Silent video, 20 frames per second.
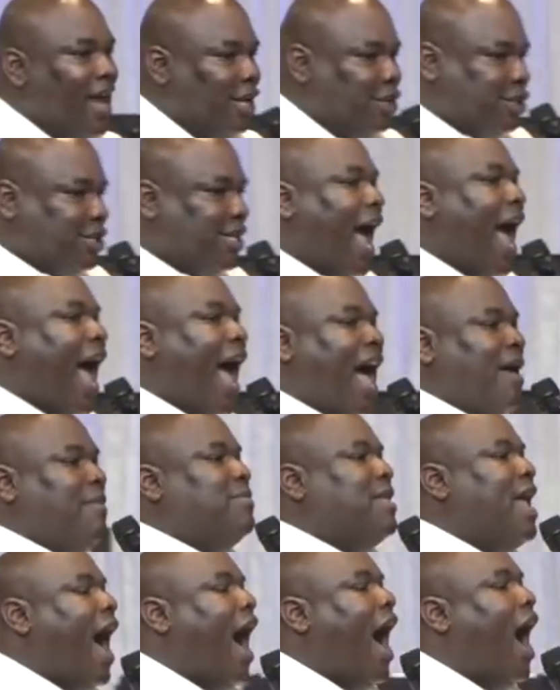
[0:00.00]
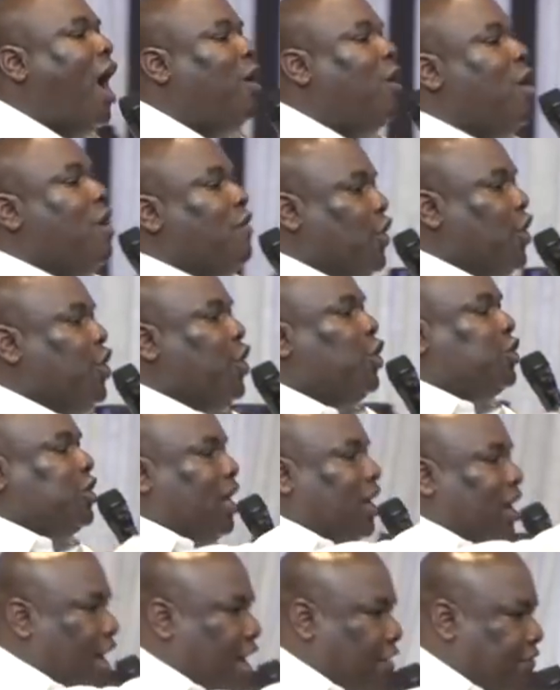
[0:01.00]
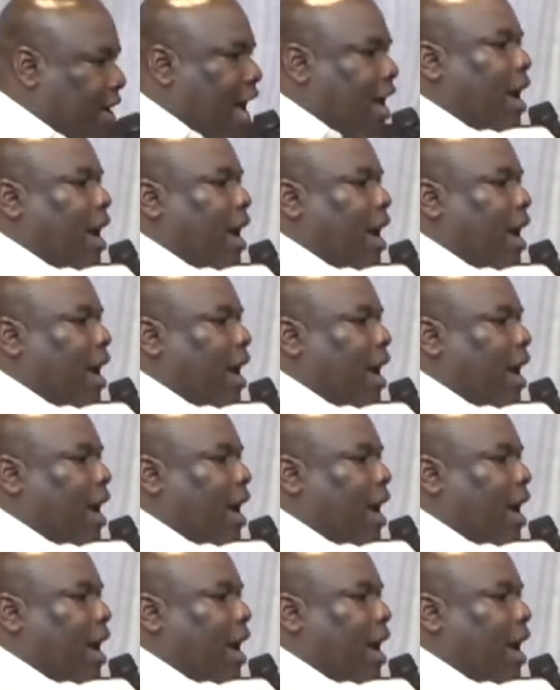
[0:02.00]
It's time now for you to live